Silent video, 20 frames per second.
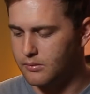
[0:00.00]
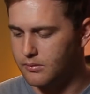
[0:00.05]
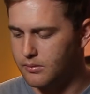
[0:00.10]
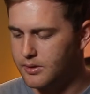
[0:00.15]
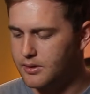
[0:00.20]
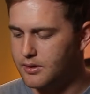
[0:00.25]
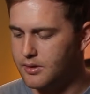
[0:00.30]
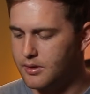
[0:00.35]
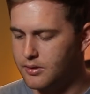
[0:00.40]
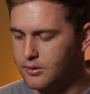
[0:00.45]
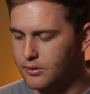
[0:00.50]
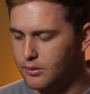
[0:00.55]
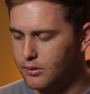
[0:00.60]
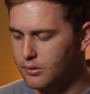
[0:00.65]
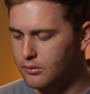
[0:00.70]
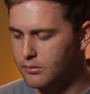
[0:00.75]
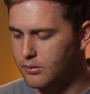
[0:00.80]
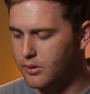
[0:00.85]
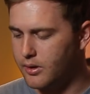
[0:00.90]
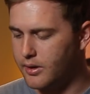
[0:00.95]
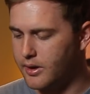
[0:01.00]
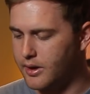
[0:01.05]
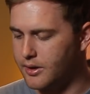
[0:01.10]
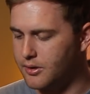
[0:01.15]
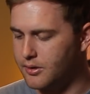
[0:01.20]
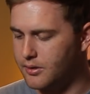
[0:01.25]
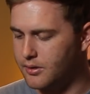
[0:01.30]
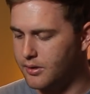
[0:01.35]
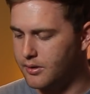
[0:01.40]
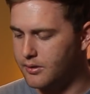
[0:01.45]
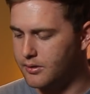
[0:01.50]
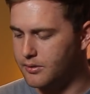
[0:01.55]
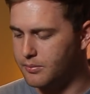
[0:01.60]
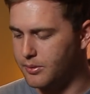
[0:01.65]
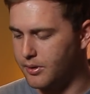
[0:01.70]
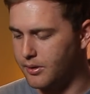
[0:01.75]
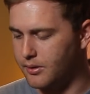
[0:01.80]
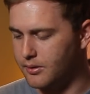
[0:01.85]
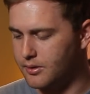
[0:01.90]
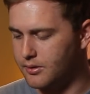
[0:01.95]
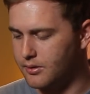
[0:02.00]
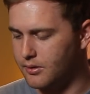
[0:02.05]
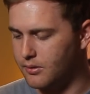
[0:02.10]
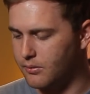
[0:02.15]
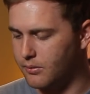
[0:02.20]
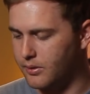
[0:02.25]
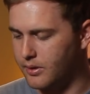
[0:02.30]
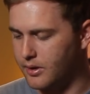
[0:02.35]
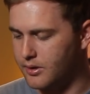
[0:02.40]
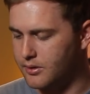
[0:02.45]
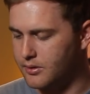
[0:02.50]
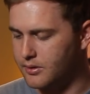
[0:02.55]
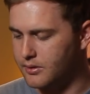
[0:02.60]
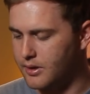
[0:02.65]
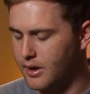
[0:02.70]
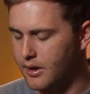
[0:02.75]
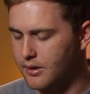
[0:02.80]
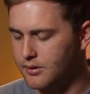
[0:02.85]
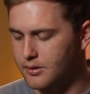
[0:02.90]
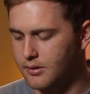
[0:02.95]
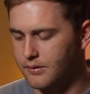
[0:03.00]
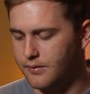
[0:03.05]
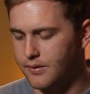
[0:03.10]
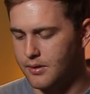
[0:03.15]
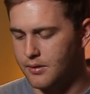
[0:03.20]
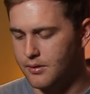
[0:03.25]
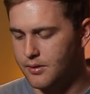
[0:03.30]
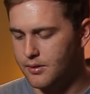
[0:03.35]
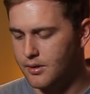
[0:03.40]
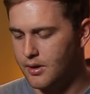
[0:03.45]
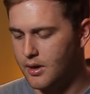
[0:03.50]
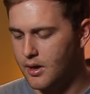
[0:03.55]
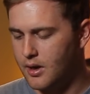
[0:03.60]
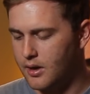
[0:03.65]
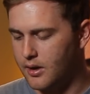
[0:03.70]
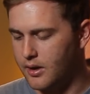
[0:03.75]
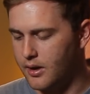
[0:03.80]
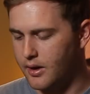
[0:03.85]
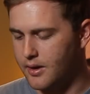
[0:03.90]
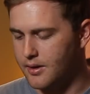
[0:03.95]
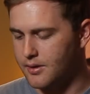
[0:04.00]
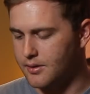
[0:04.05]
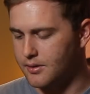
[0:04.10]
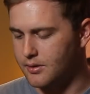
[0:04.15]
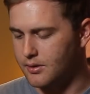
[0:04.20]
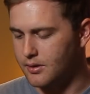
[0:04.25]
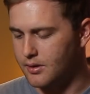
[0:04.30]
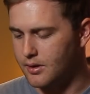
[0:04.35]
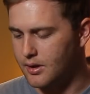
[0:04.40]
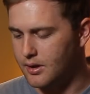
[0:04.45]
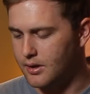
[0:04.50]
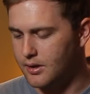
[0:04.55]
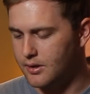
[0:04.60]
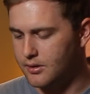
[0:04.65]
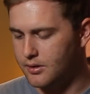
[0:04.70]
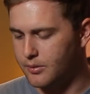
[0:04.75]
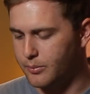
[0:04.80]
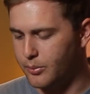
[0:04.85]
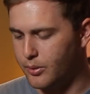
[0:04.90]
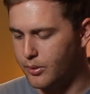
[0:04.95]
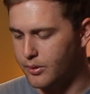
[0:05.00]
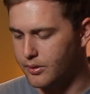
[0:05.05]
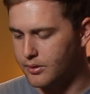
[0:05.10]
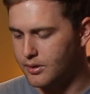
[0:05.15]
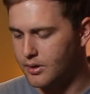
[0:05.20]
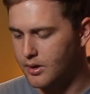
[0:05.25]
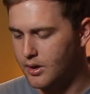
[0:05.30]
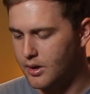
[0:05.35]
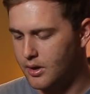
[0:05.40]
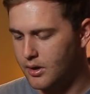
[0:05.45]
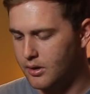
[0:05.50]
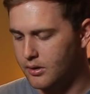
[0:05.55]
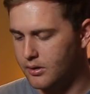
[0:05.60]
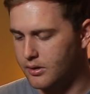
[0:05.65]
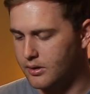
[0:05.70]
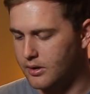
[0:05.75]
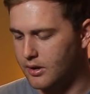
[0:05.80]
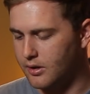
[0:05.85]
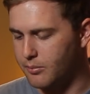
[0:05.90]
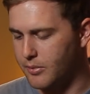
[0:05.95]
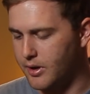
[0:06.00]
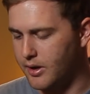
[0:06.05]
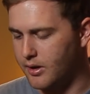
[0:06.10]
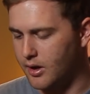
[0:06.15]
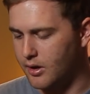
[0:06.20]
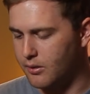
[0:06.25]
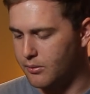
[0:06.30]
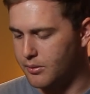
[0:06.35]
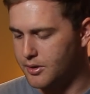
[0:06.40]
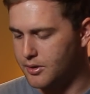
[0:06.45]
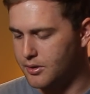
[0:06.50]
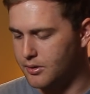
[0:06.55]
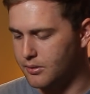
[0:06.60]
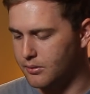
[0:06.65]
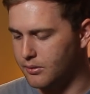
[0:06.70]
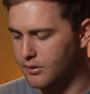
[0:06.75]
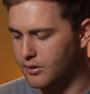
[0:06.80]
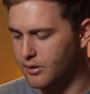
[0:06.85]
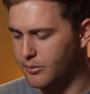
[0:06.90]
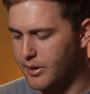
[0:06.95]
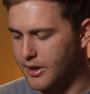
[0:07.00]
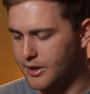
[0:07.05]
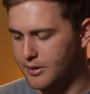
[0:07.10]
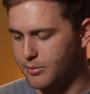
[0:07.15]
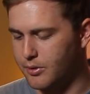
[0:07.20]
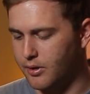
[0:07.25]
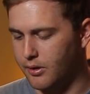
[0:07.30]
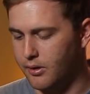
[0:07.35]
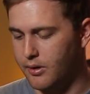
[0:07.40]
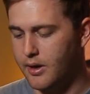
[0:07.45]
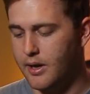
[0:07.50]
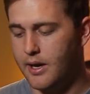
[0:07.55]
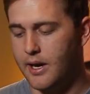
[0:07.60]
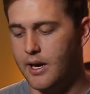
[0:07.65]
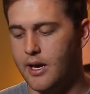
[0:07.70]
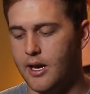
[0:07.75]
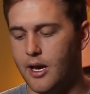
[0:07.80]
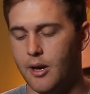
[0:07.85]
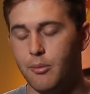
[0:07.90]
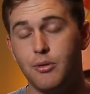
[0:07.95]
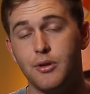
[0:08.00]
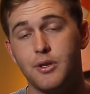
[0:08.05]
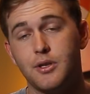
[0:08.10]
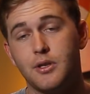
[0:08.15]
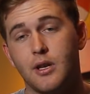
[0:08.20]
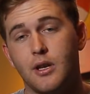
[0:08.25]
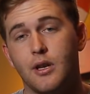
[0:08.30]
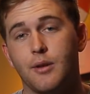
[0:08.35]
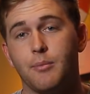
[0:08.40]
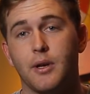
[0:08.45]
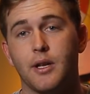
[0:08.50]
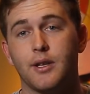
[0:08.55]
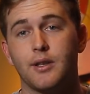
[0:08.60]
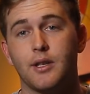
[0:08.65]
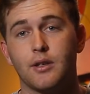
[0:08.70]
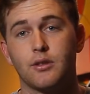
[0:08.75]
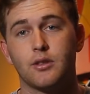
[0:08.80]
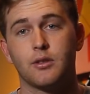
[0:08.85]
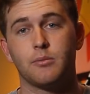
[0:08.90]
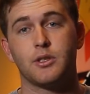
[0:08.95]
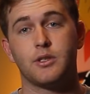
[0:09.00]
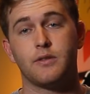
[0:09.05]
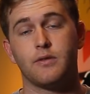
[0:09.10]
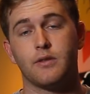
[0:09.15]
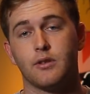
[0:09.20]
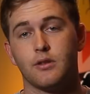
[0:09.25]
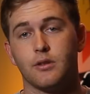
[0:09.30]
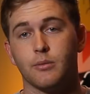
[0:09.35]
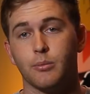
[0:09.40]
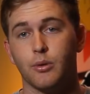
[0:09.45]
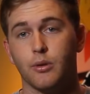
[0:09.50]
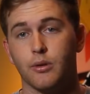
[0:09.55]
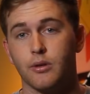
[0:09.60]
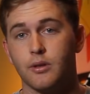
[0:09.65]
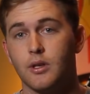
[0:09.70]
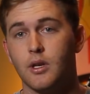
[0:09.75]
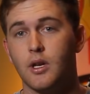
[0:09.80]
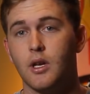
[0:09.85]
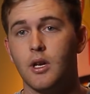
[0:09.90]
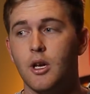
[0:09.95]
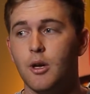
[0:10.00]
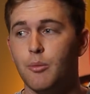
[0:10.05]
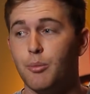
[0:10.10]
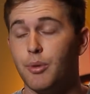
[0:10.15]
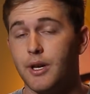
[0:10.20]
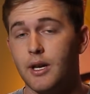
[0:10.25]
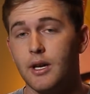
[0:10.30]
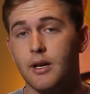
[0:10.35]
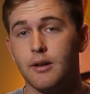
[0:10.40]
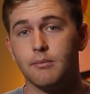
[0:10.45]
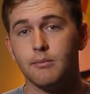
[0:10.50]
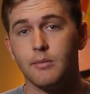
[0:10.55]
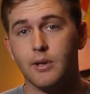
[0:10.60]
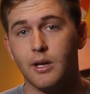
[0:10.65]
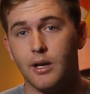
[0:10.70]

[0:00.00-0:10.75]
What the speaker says: What, this all work and you don't pass 100,000 views? Guys, he needs support. Good luck, man. I wish you all the best, bro. Hey, I appreciate it, man. Thanks so much for the support. But yeah,